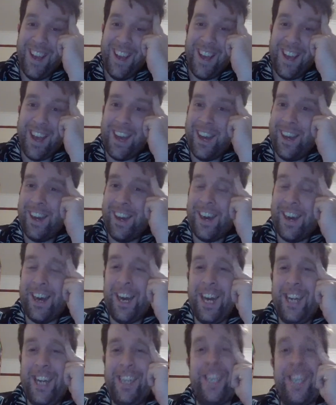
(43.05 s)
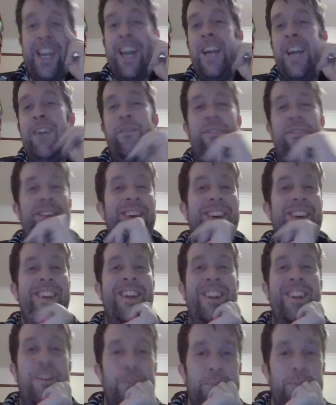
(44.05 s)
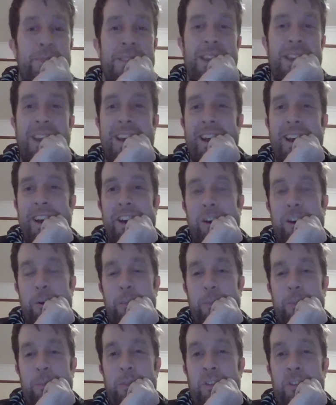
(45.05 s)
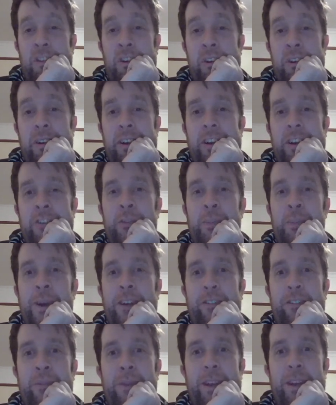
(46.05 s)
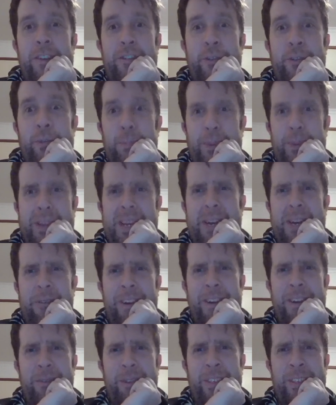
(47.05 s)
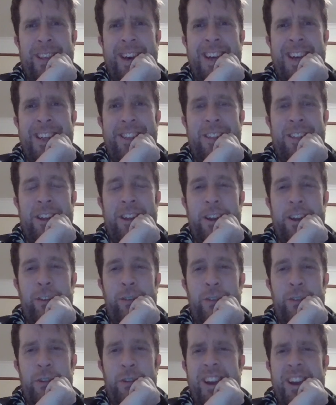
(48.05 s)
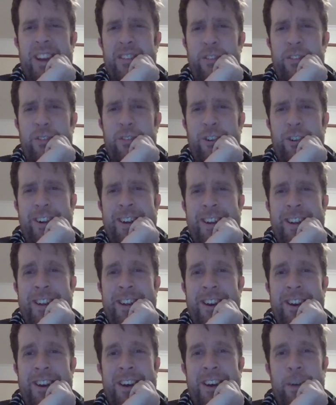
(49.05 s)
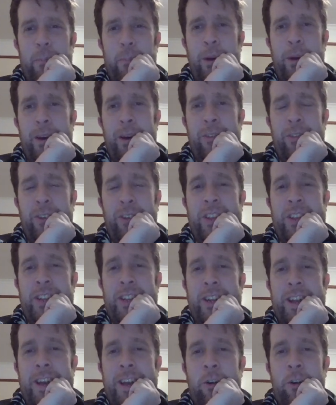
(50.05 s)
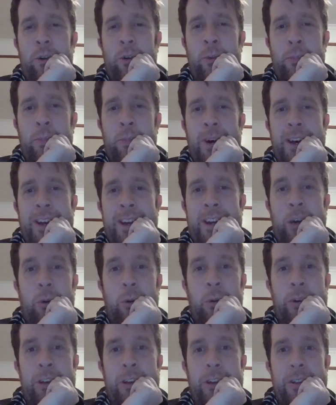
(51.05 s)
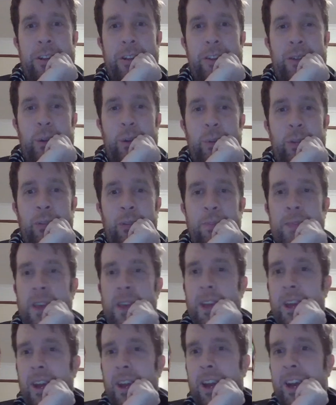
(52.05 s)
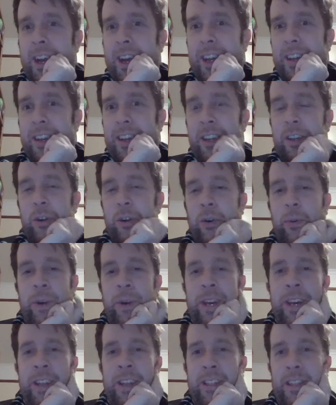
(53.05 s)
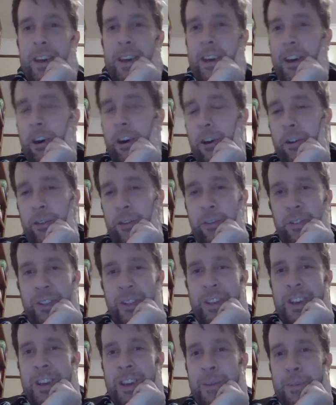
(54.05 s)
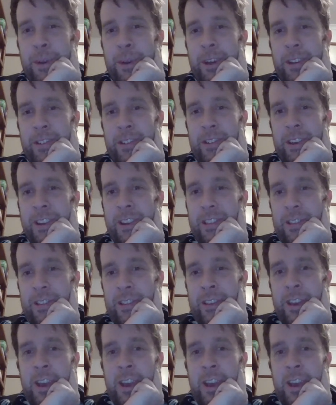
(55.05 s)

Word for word: Uh, I caved in. Um, so expect for me to play around with that in the next few days and try and uh, perfectly nail my audio levels uh, in a way that hopefully makes sense.